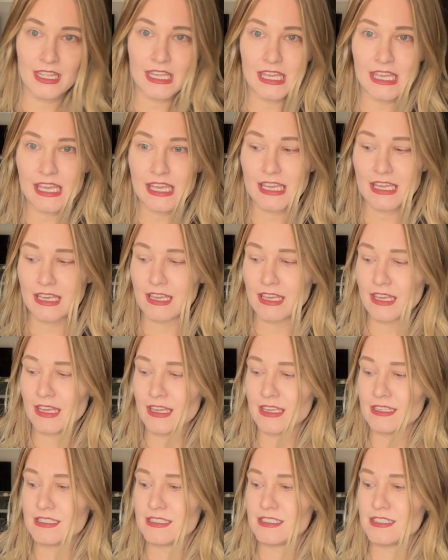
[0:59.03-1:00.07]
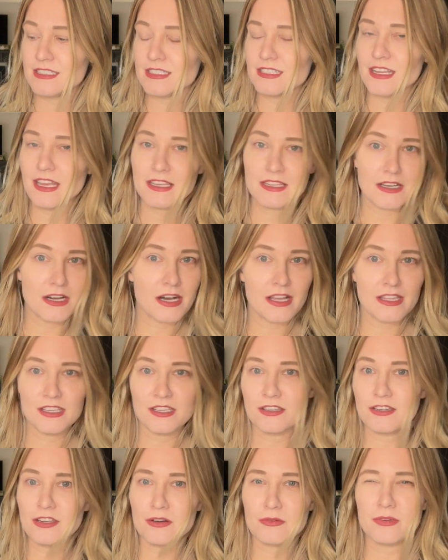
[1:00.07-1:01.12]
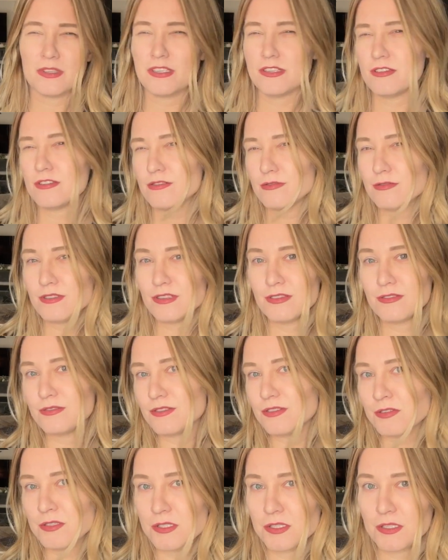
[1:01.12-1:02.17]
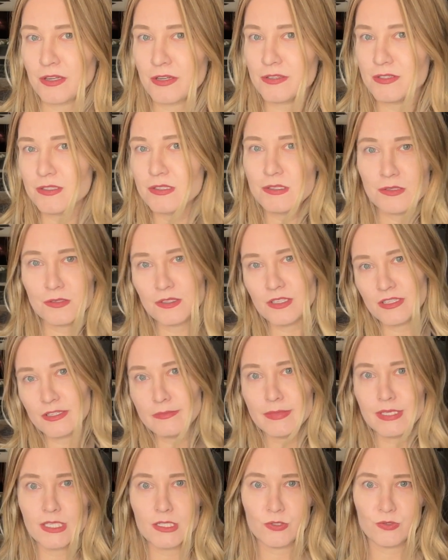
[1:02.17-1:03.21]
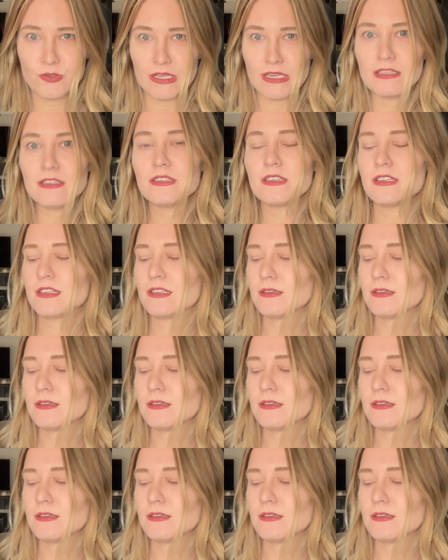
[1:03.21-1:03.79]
And I got, when you use your stars, you get a big drink